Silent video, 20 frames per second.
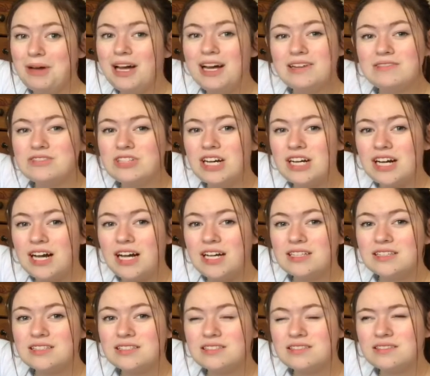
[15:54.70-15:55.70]
after I got
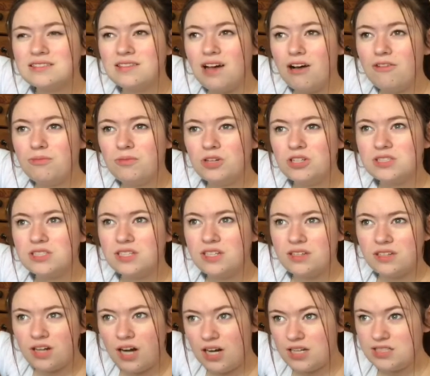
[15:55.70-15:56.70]
Sophomores and
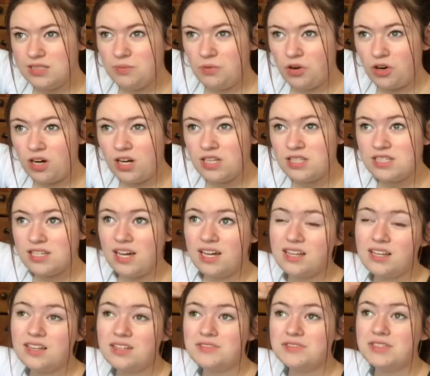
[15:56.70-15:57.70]
Other Oxymorons, I
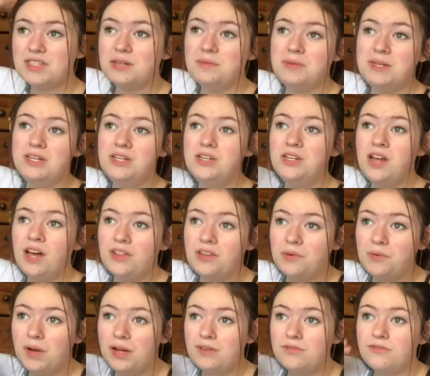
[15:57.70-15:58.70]
thought there was going to be another
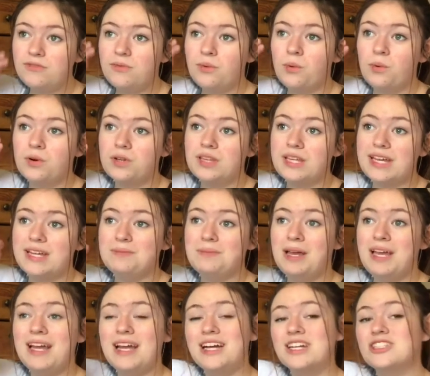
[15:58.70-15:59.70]
one for the
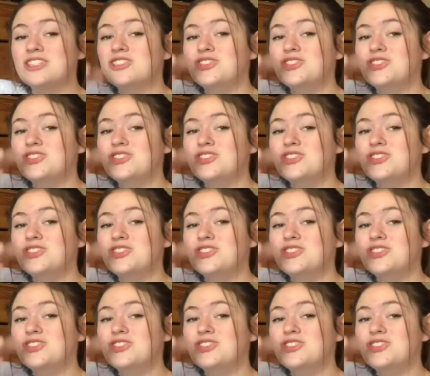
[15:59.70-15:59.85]
main characters'